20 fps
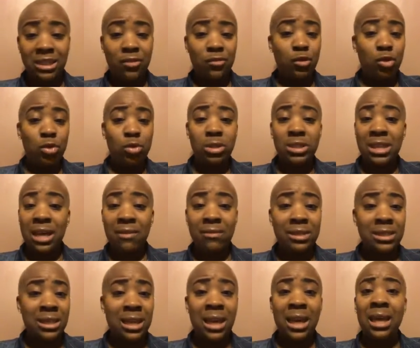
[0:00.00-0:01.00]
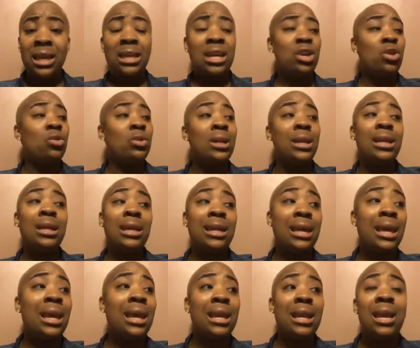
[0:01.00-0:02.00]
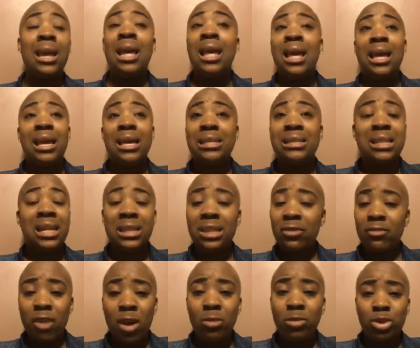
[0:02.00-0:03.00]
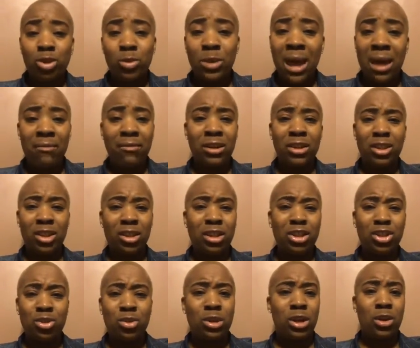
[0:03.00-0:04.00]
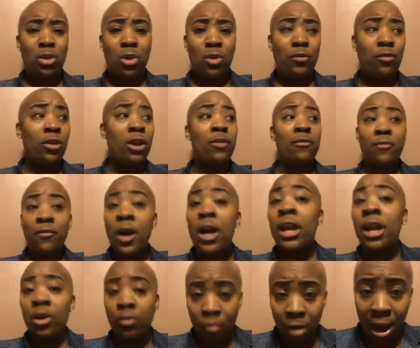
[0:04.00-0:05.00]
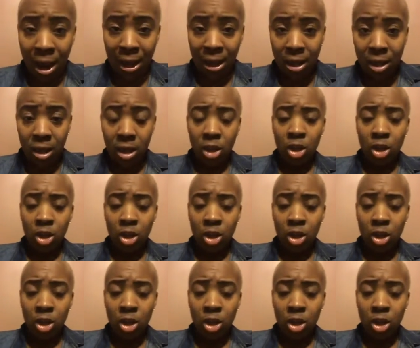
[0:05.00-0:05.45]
If you 17, then you need to get it's nothing wrong with you having a 32 year old friend. Fucking right.